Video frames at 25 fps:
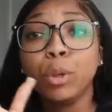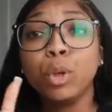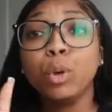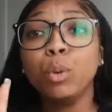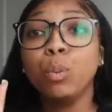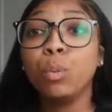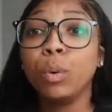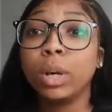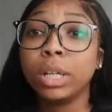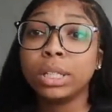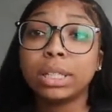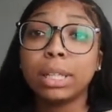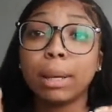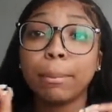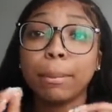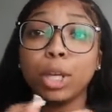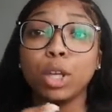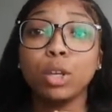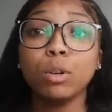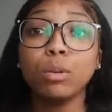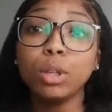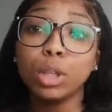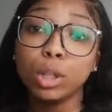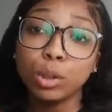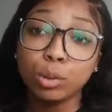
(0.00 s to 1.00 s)
You win some
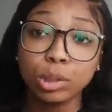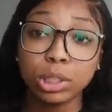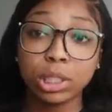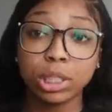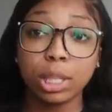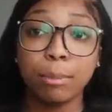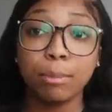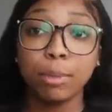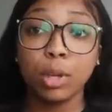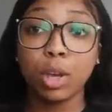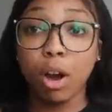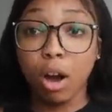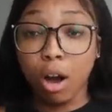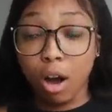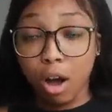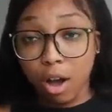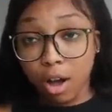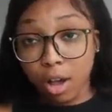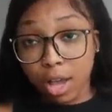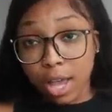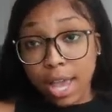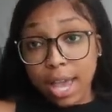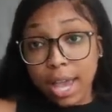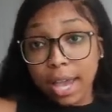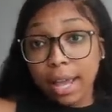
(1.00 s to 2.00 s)
and you lose some,
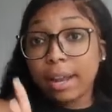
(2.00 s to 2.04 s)
y'all.